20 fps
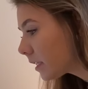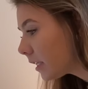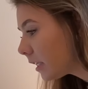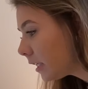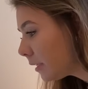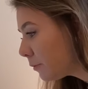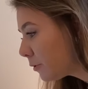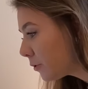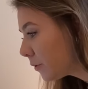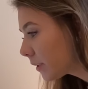
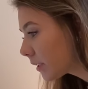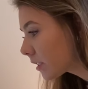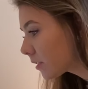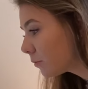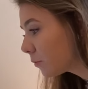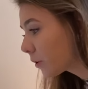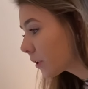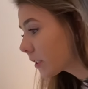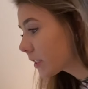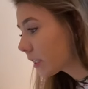keep doing some
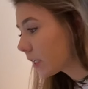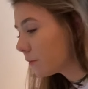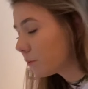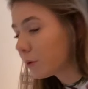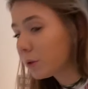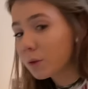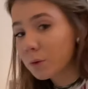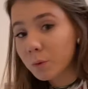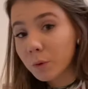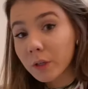more
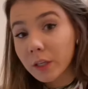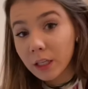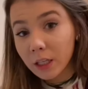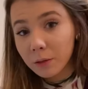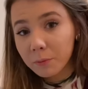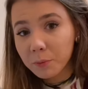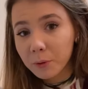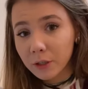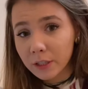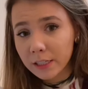examples. We'll
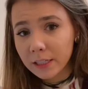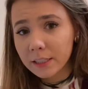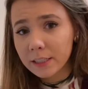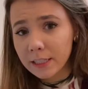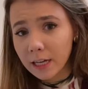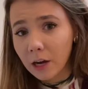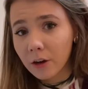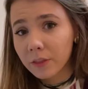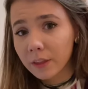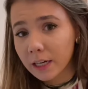keep working
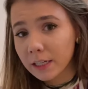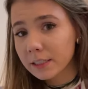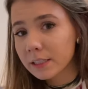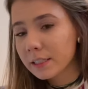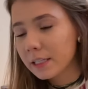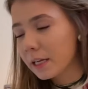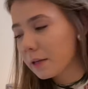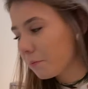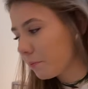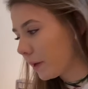down that
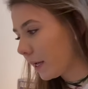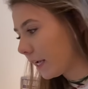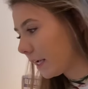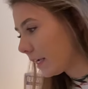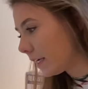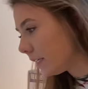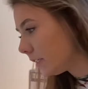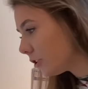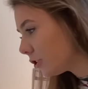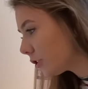same
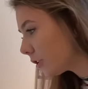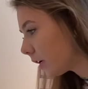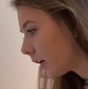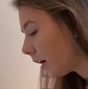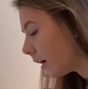page.